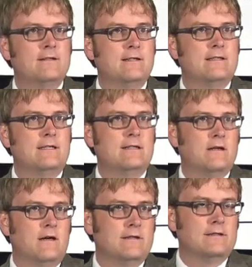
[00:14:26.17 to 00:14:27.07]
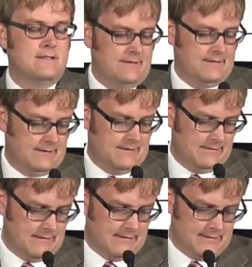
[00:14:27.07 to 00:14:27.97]
and then acknowledge it
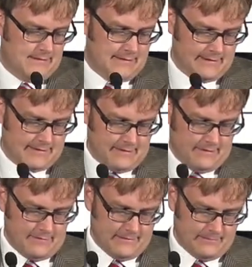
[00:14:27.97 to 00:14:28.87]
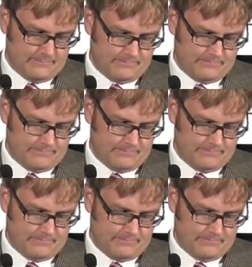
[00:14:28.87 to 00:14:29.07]
and to see it executed.